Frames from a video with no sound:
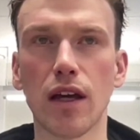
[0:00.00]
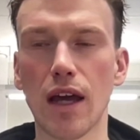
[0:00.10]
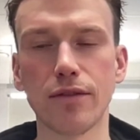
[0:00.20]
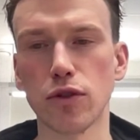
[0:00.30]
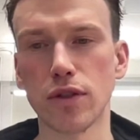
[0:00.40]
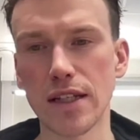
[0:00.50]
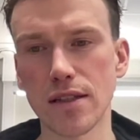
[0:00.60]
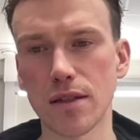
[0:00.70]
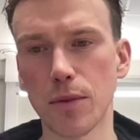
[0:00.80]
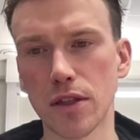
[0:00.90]
have to
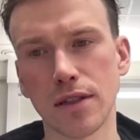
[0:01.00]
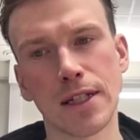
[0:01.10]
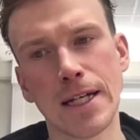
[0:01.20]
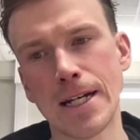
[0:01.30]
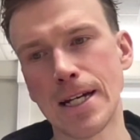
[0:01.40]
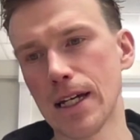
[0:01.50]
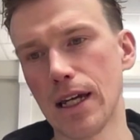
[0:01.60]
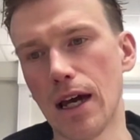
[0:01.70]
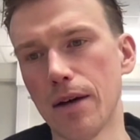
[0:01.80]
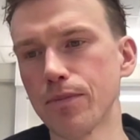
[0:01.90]
test, but
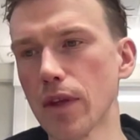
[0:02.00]
yeah,